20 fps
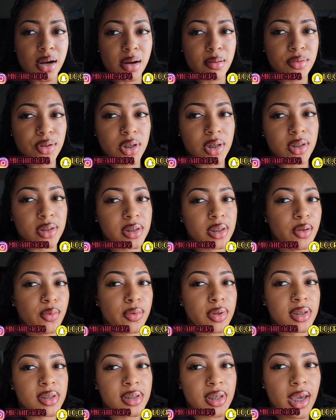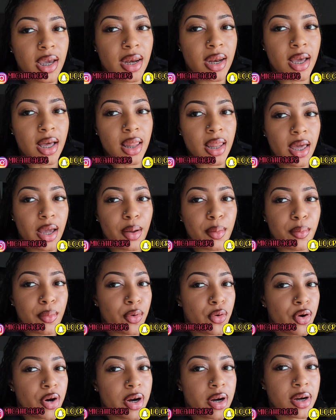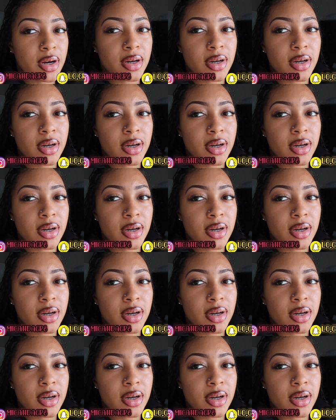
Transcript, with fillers: I'm trying to see what setting I like more.